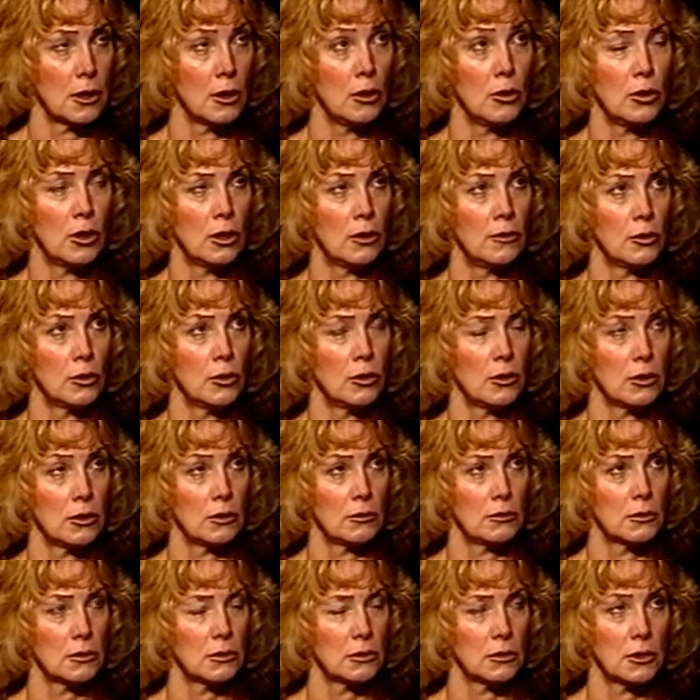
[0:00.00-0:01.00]
oh, over,
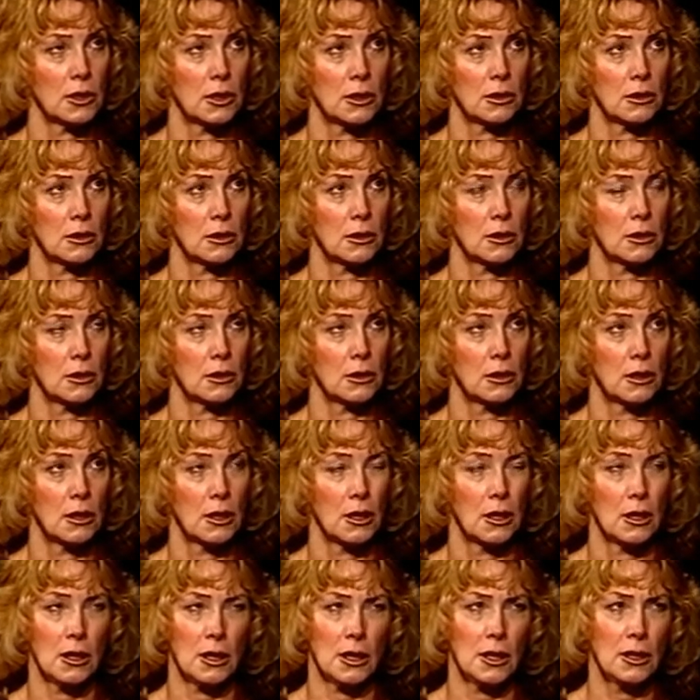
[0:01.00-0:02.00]

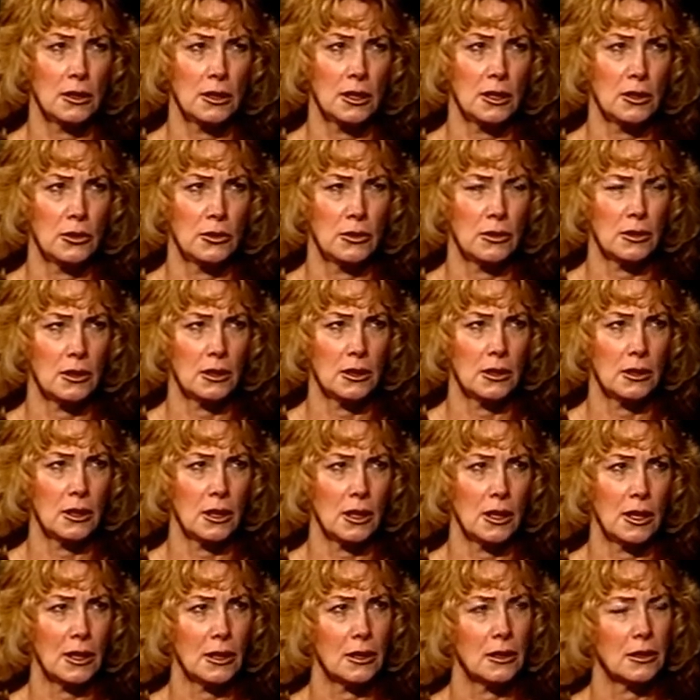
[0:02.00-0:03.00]
it didn't,
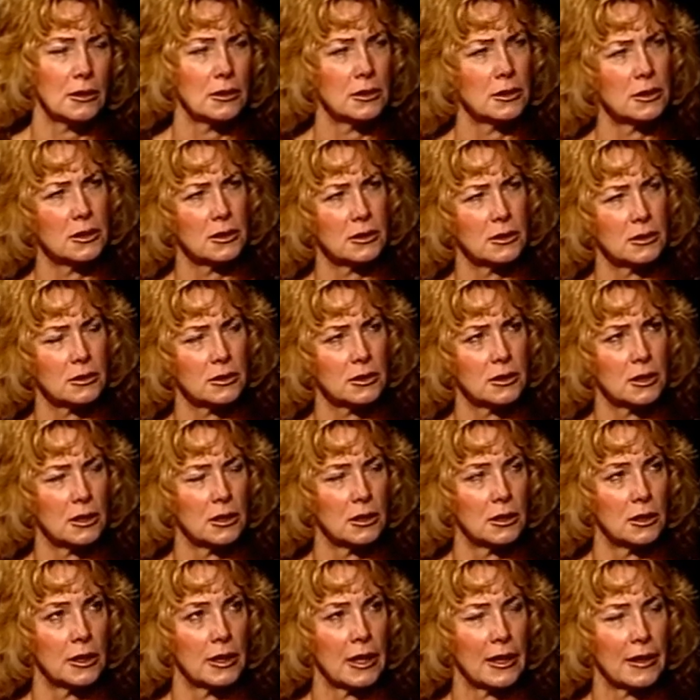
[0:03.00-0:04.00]
oh,
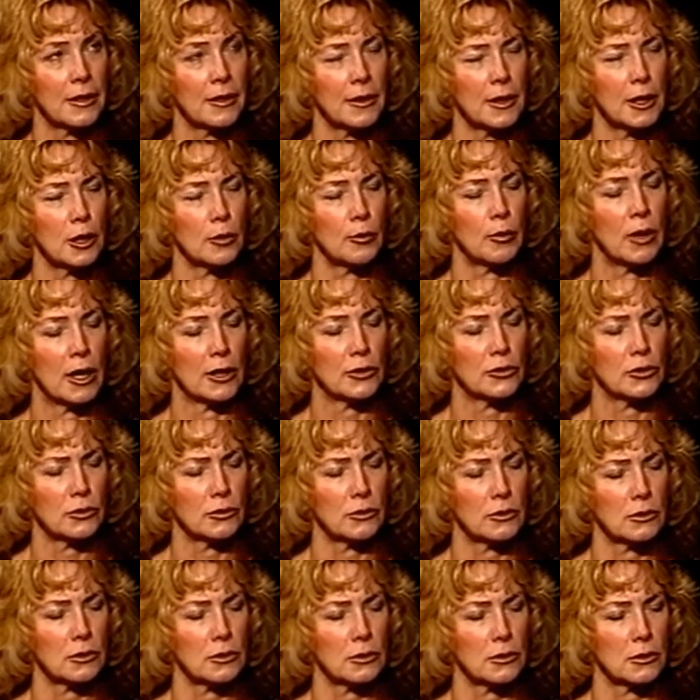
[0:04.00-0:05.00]
God, I think about
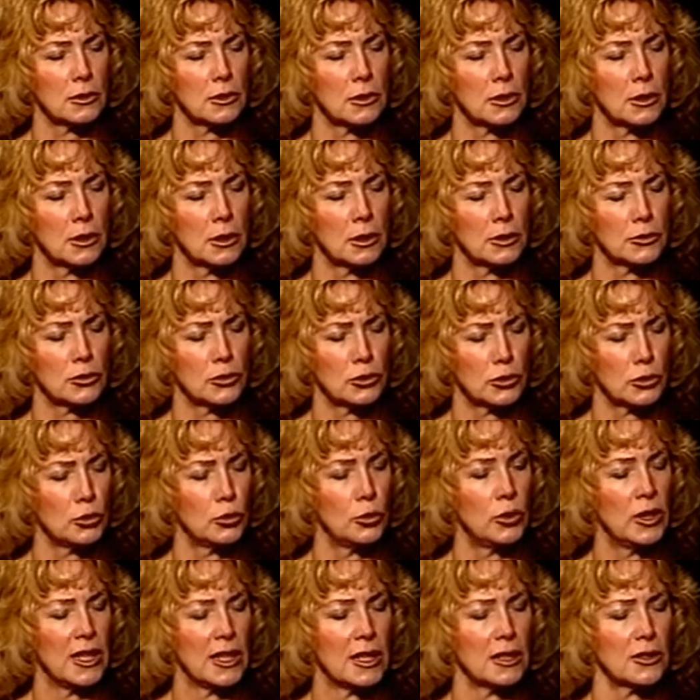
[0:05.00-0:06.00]
uh,
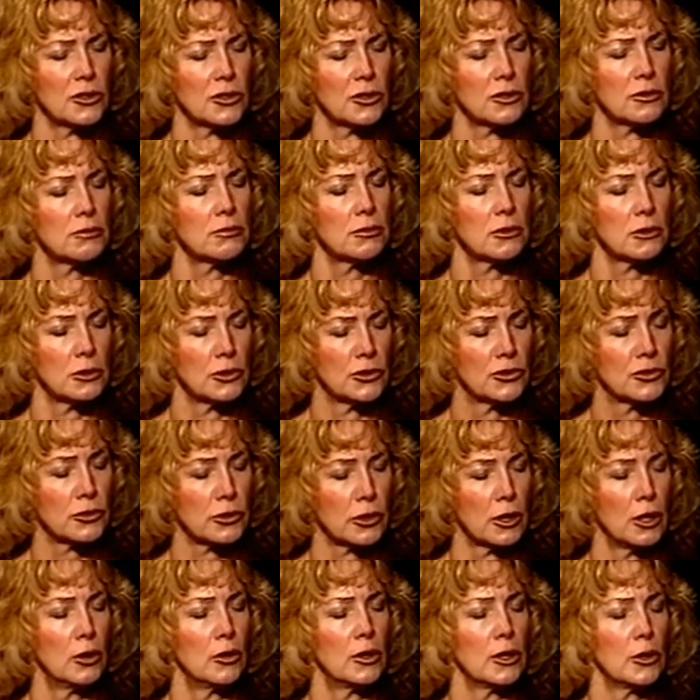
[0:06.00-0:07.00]
two weeks or
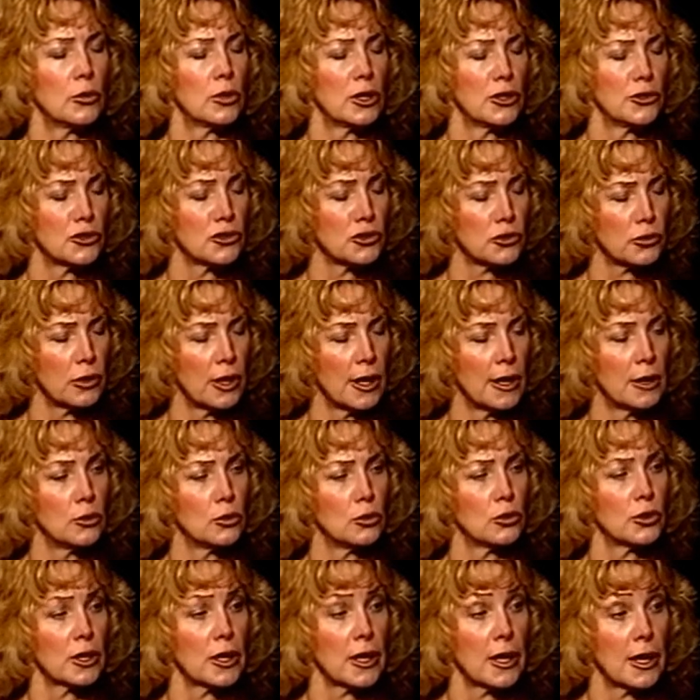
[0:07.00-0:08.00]
so it went
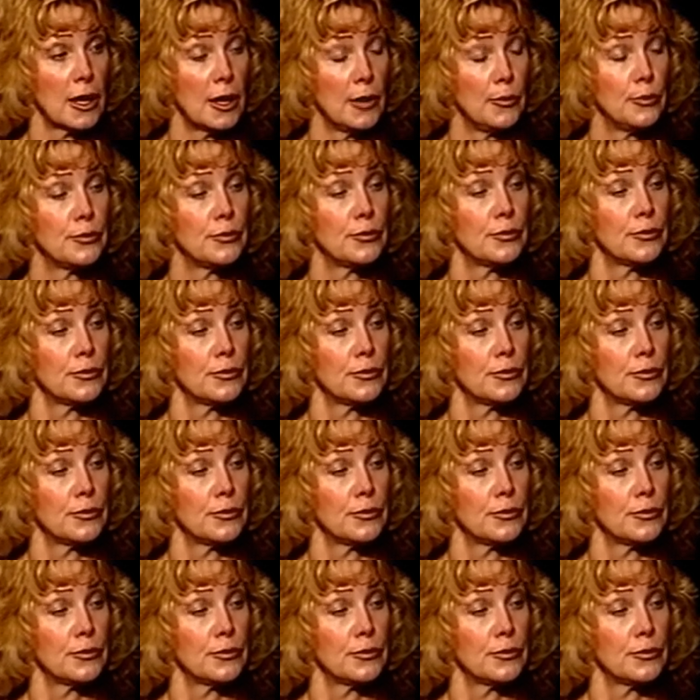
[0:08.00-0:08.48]
strangled again.